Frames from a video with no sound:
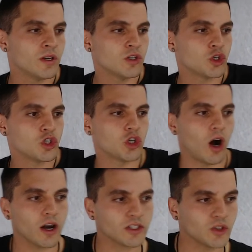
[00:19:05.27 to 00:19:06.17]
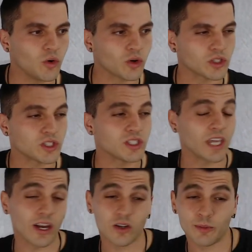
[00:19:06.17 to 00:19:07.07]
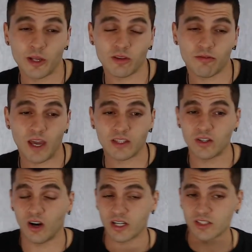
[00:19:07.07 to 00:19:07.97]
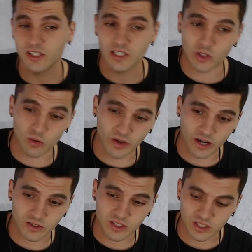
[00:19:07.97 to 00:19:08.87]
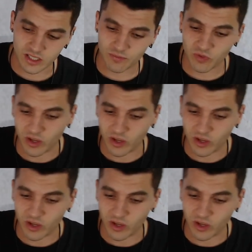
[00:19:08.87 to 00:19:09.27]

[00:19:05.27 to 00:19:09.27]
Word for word: shocked or scared about the fact that Onyx did the Nova Air C